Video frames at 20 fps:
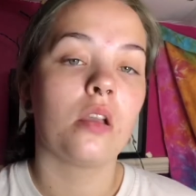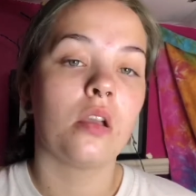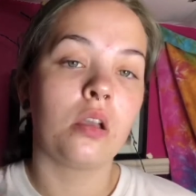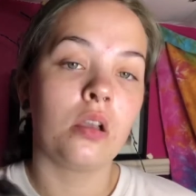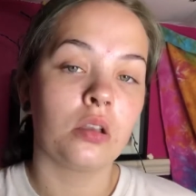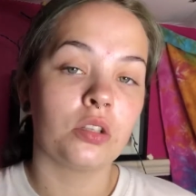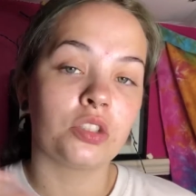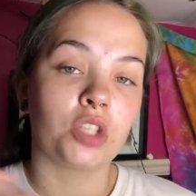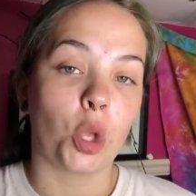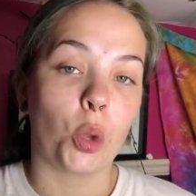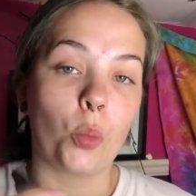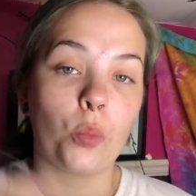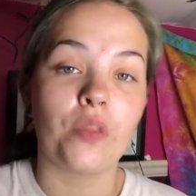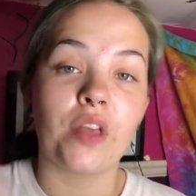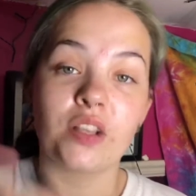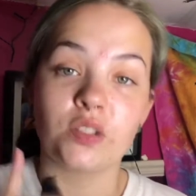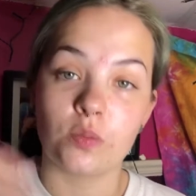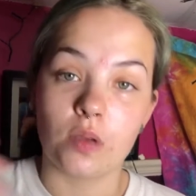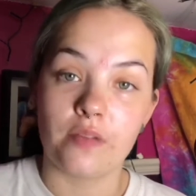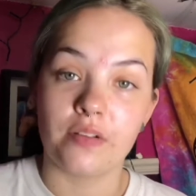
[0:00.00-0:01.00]
so
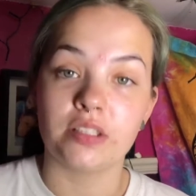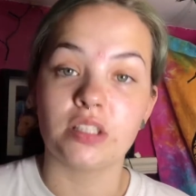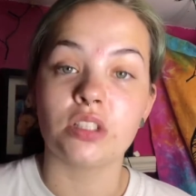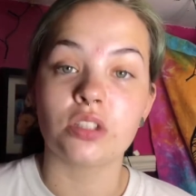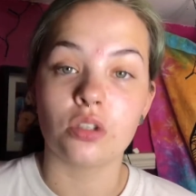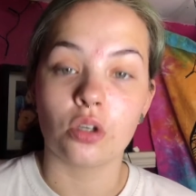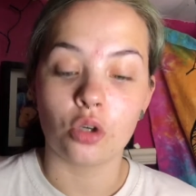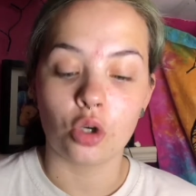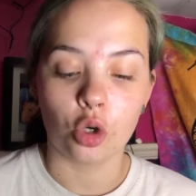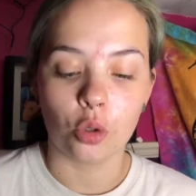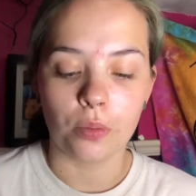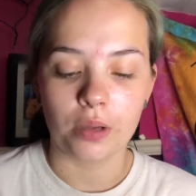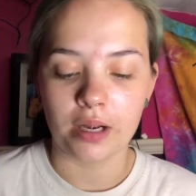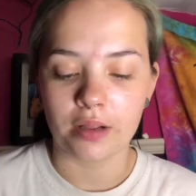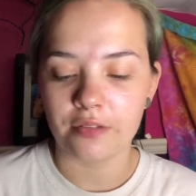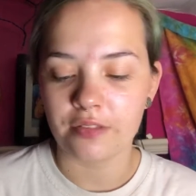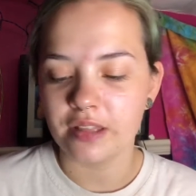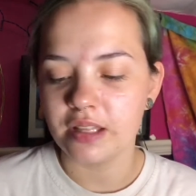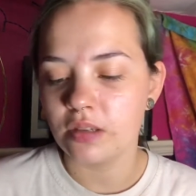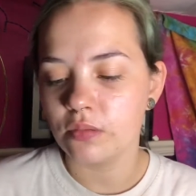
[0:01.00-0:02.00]
that's why I've had to stock up. And I
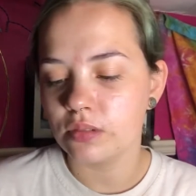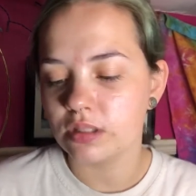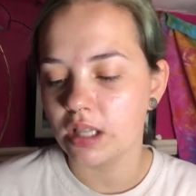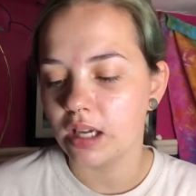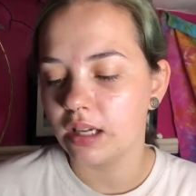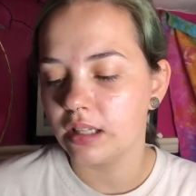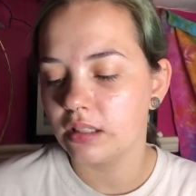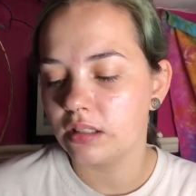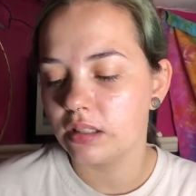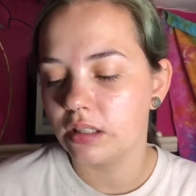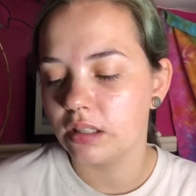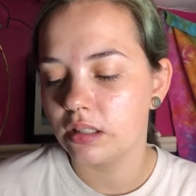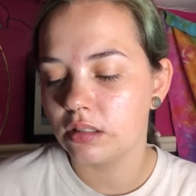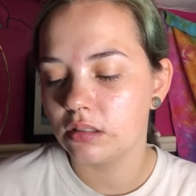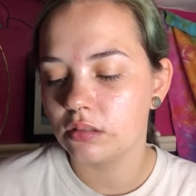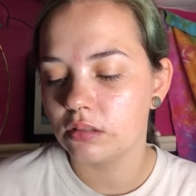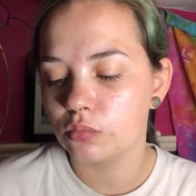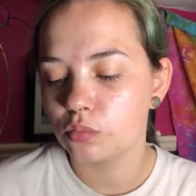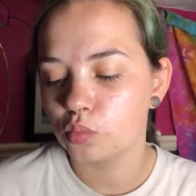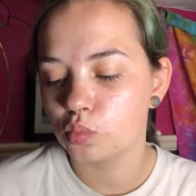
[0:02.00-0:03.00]
think it was like
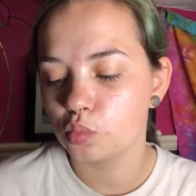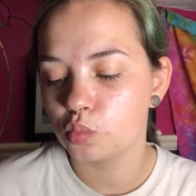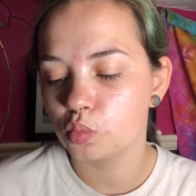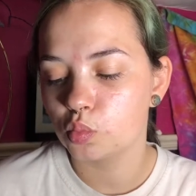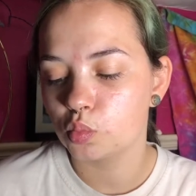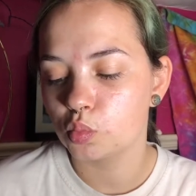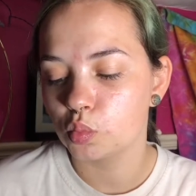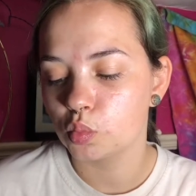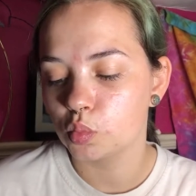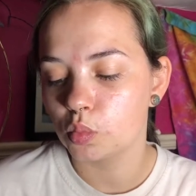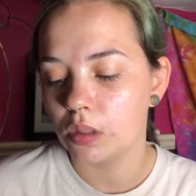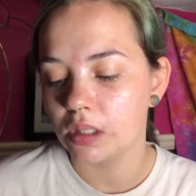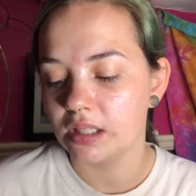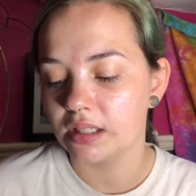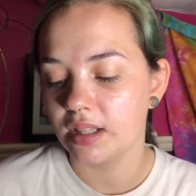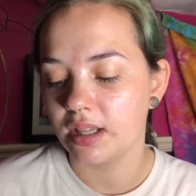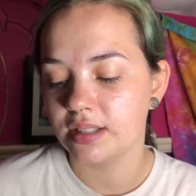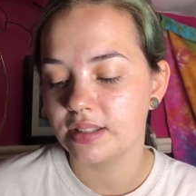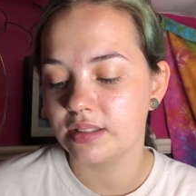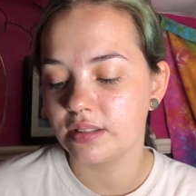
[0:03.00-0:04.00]

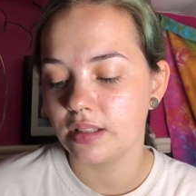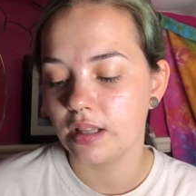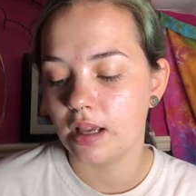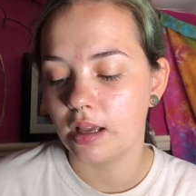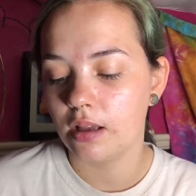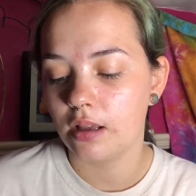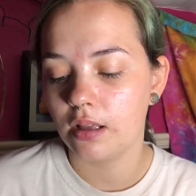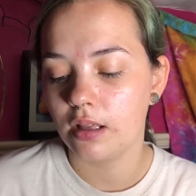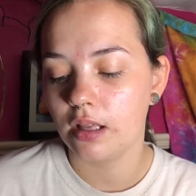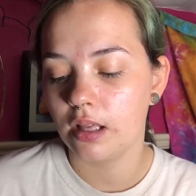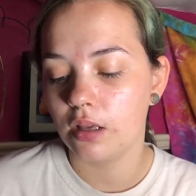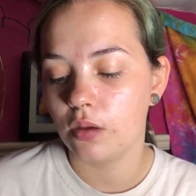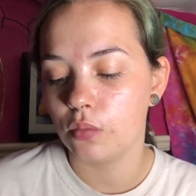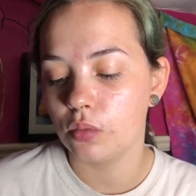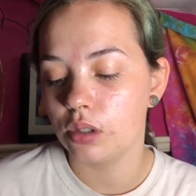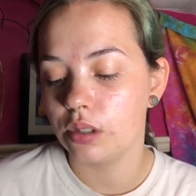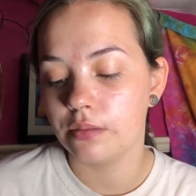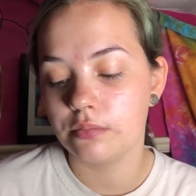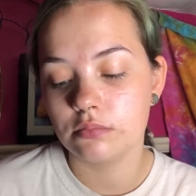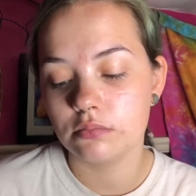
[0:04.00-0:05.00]
less, I can't
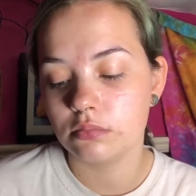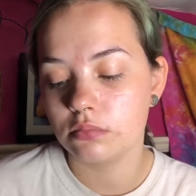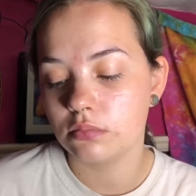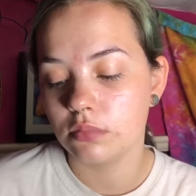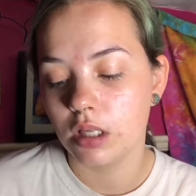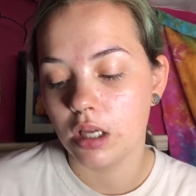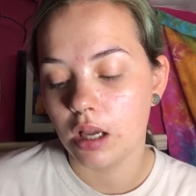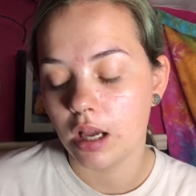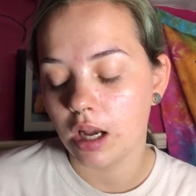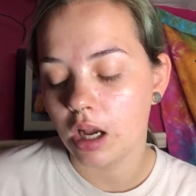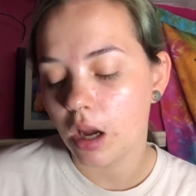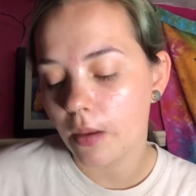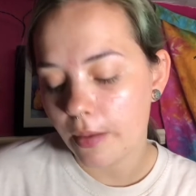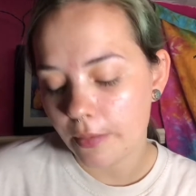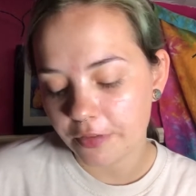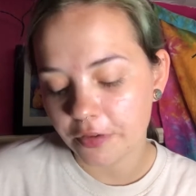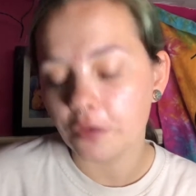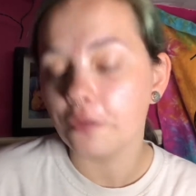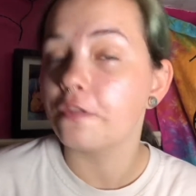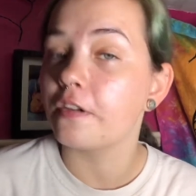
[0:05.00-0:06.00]
remember if it
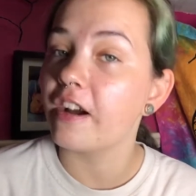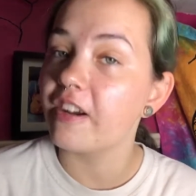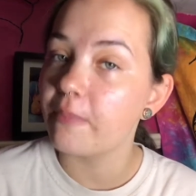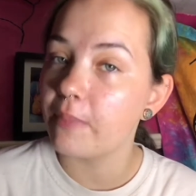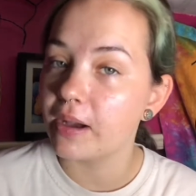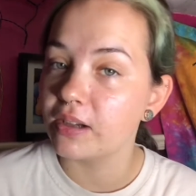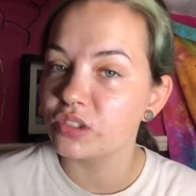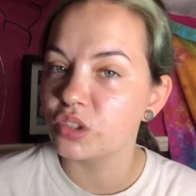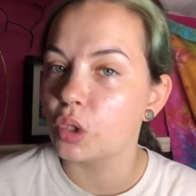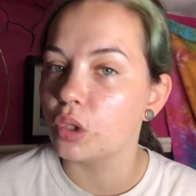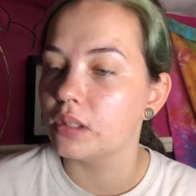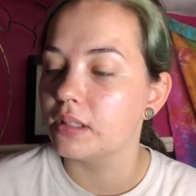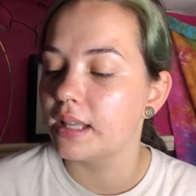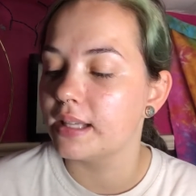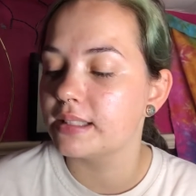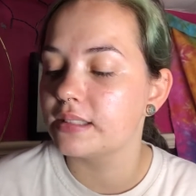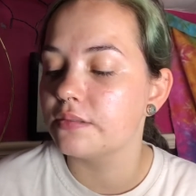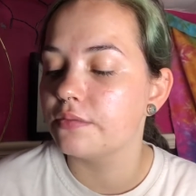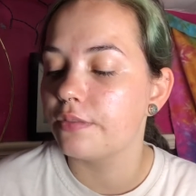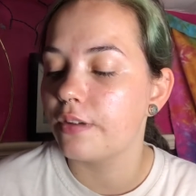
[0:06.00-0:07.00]
was £5 or less
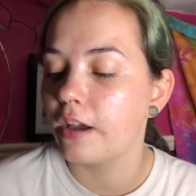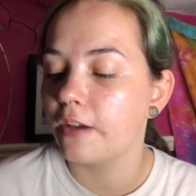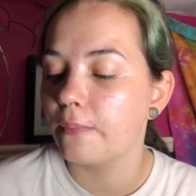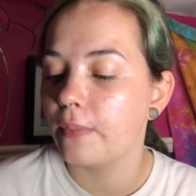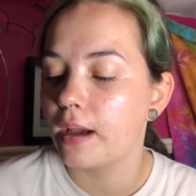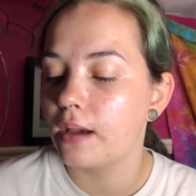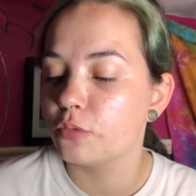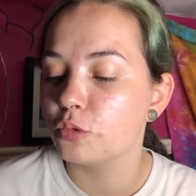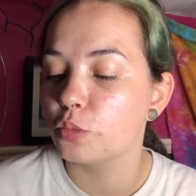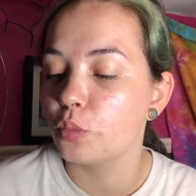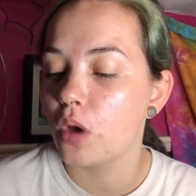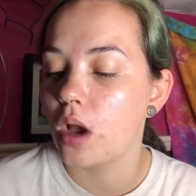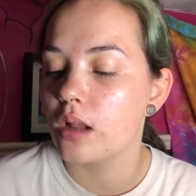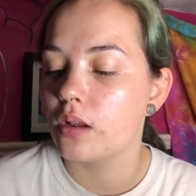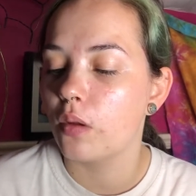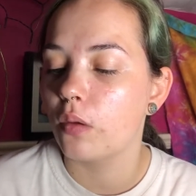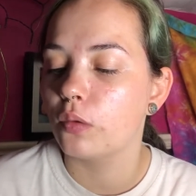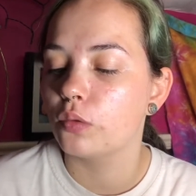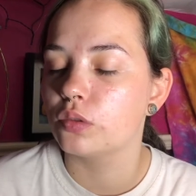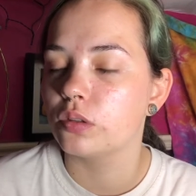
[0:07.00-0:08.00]
than £5, but I know
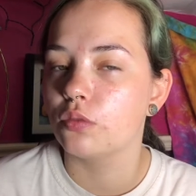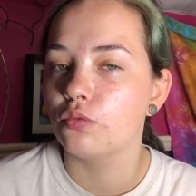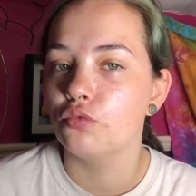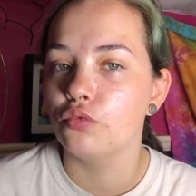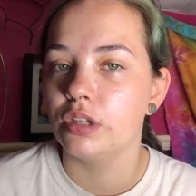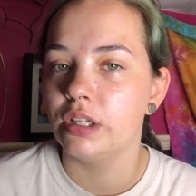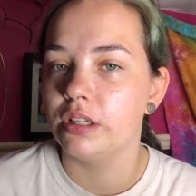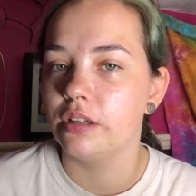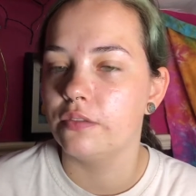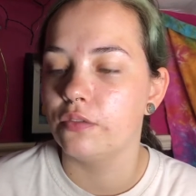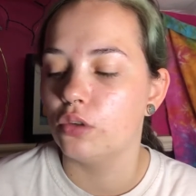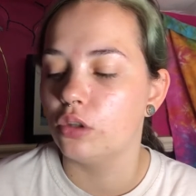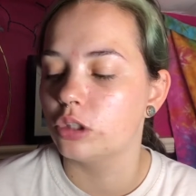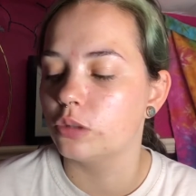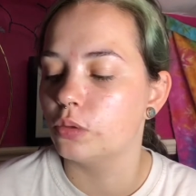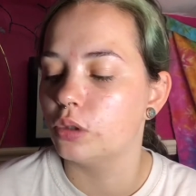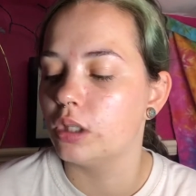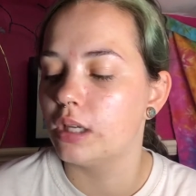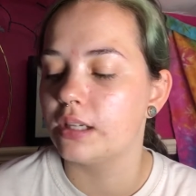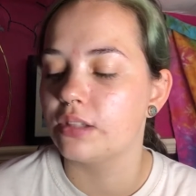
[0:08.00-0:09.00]
it was like really
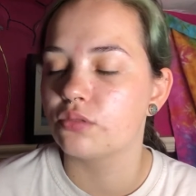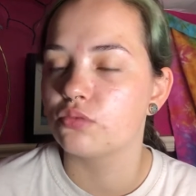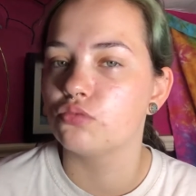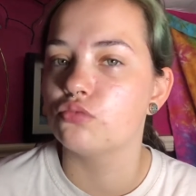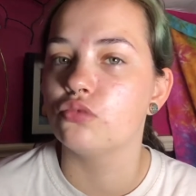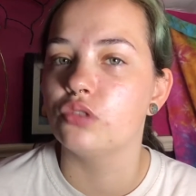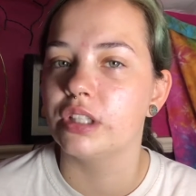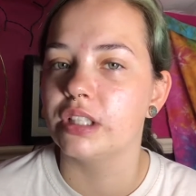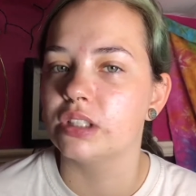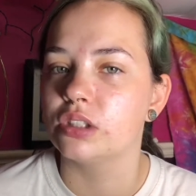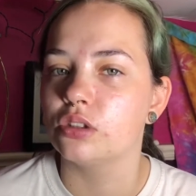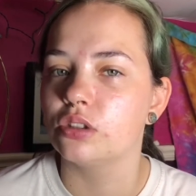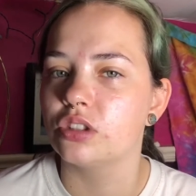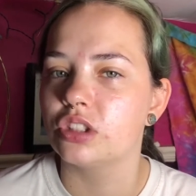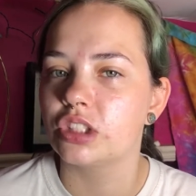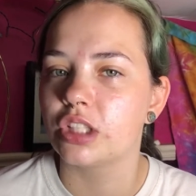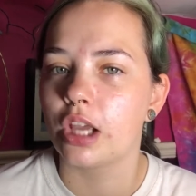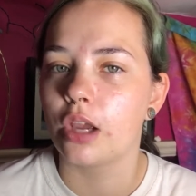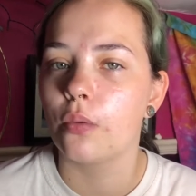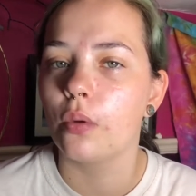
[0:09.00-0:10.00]
affordable, and it's really good.
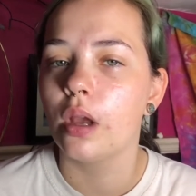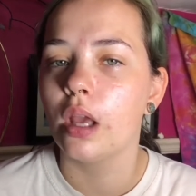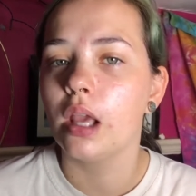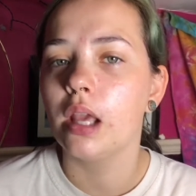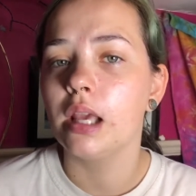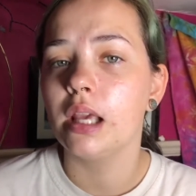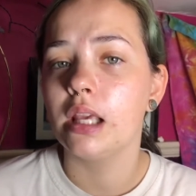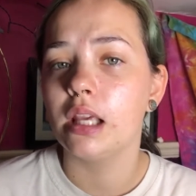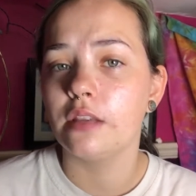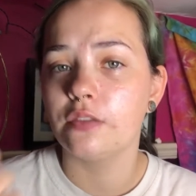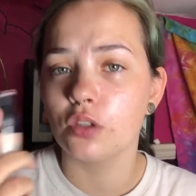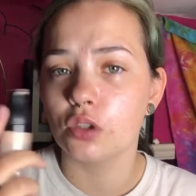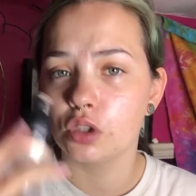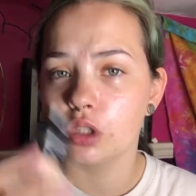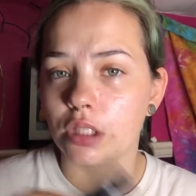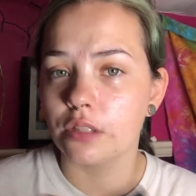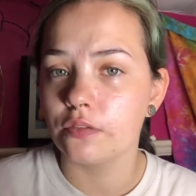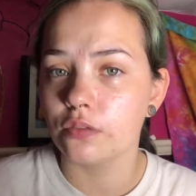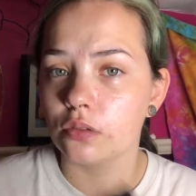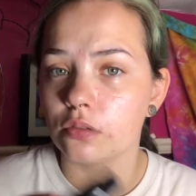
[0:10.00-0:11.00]
So if you're looking
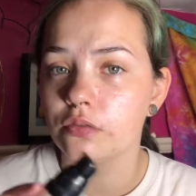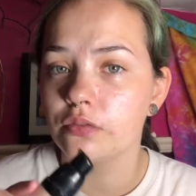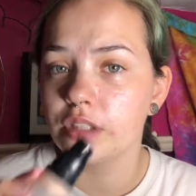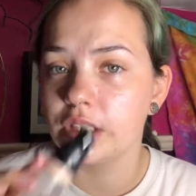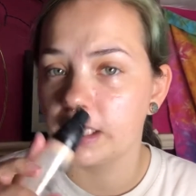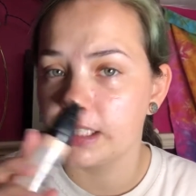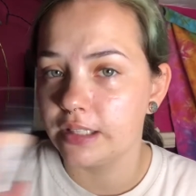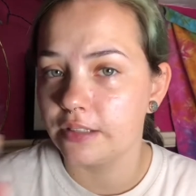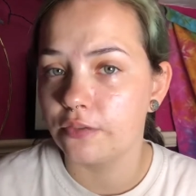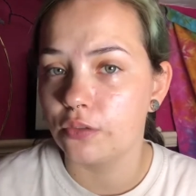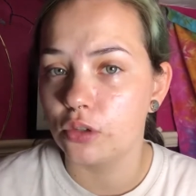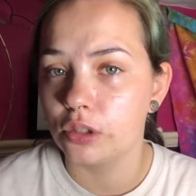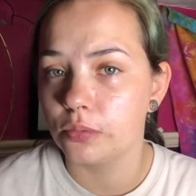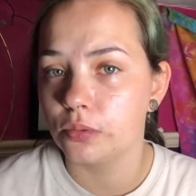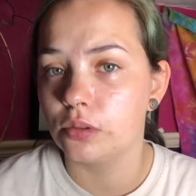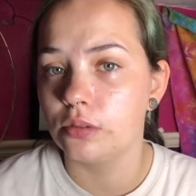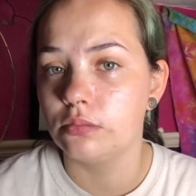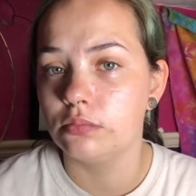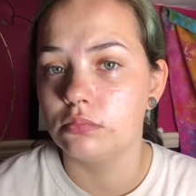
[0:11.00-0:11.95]
for a really affordable